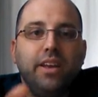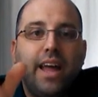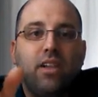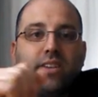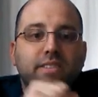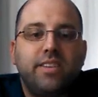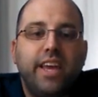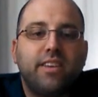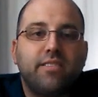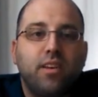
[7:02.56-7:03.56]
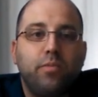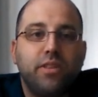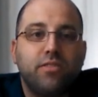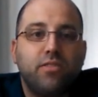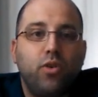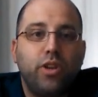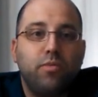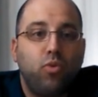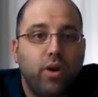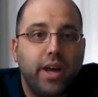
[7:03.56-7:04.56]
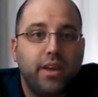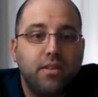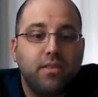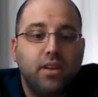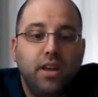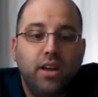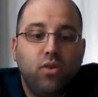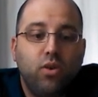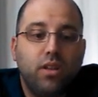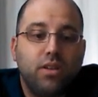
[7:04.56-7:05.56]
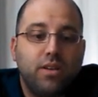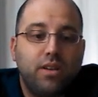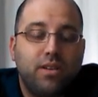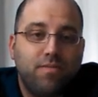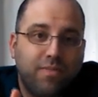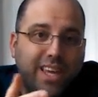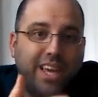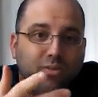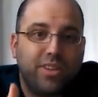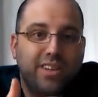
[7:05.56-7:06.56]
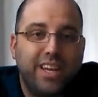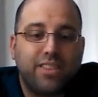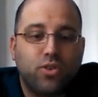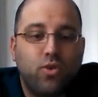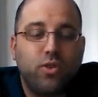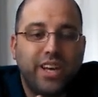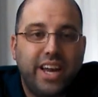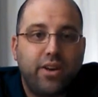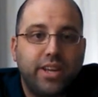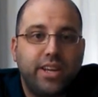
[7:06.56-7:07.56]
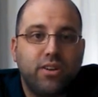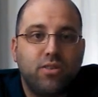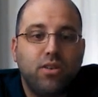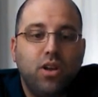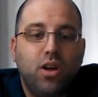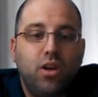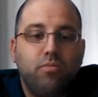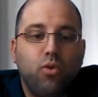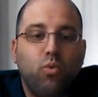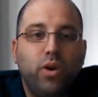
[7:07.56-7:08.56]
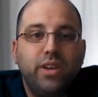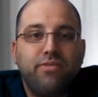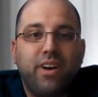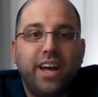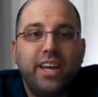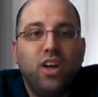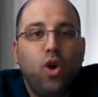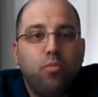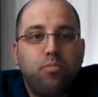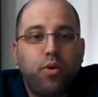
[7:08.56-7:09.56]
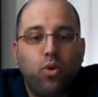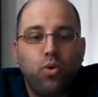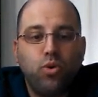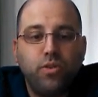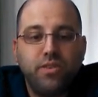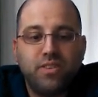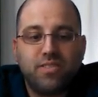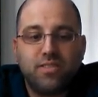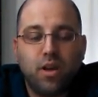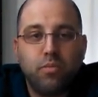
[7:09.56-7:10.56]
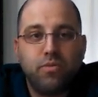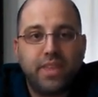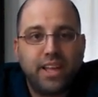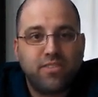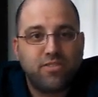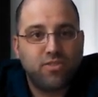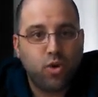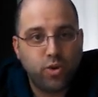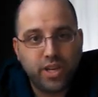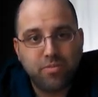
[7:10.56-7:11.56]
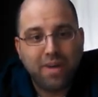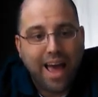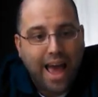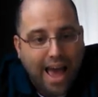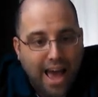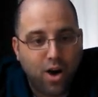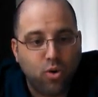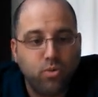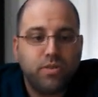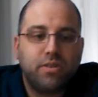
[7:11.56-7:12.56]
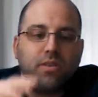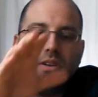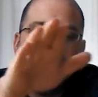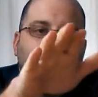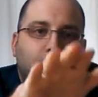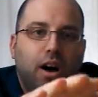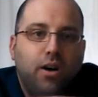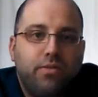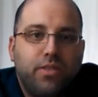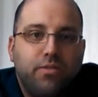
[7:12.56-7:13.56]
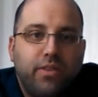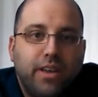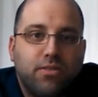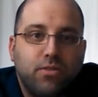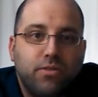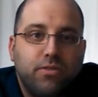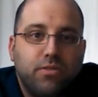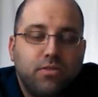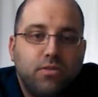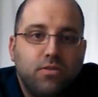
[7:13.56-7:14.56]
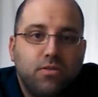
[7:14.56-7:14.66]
Now let's take some of the sodium away. Well, I can't really take the Kool-Aid out of here, but what if I pulled some of that sodium out of the vessels?